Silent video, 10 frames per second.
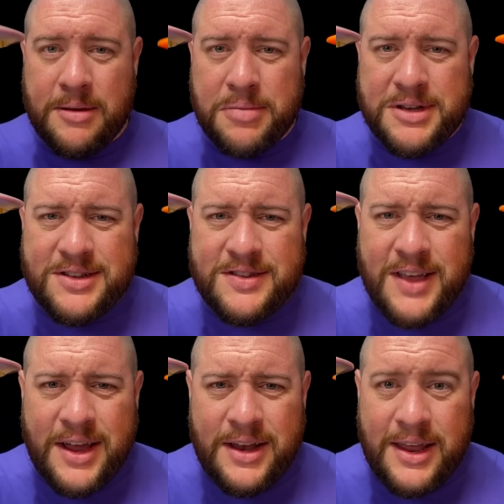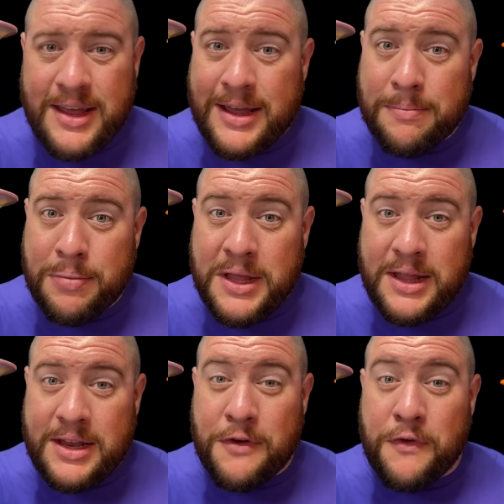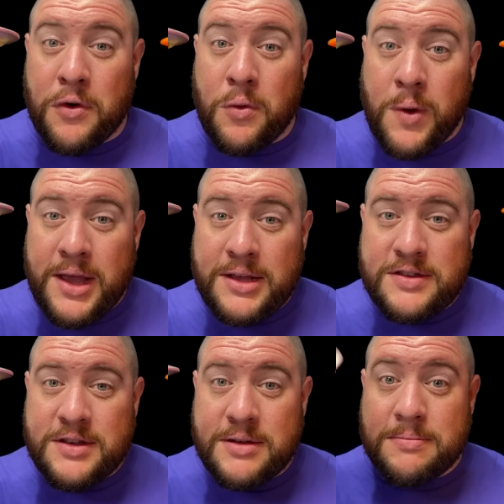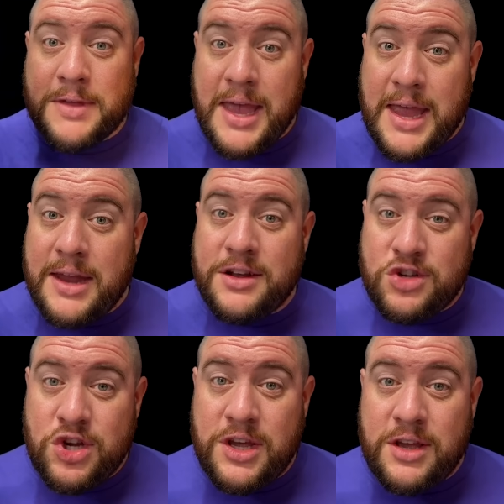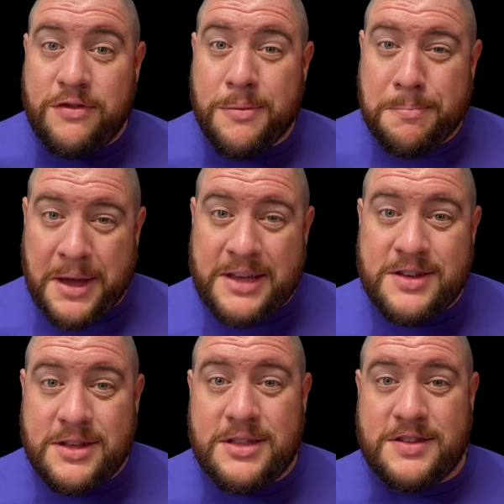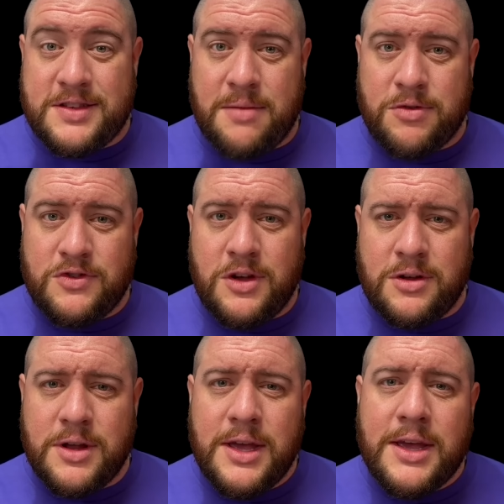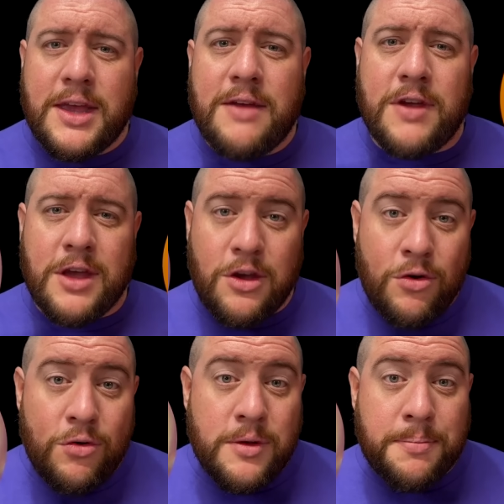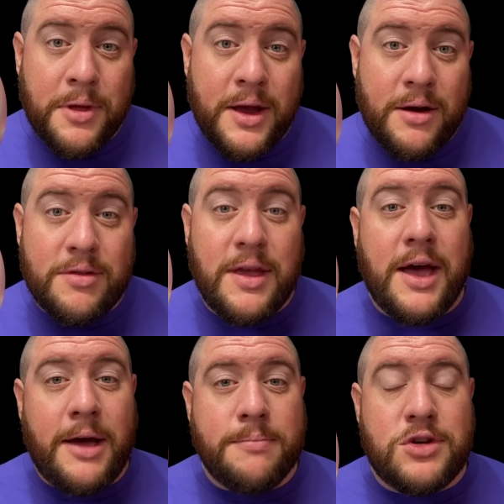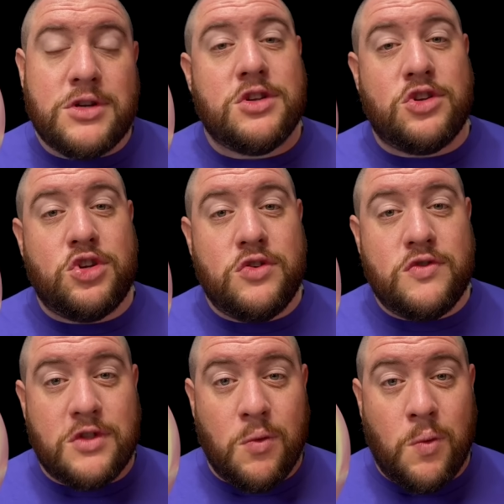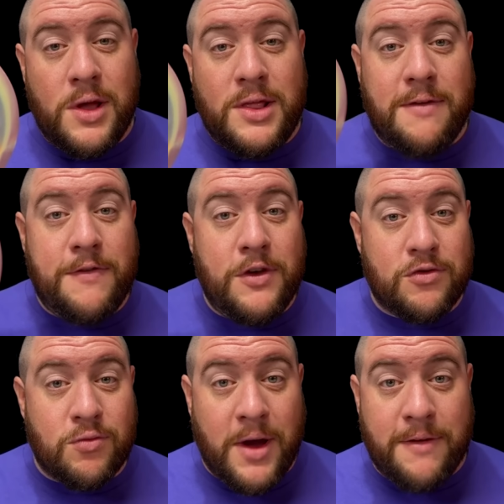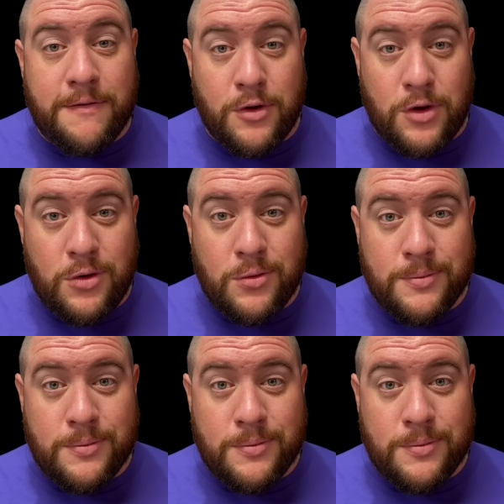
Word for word: but designed in completely different ways, can achieve basically the same result giving you, the player, the option to choose the one that feels right for you.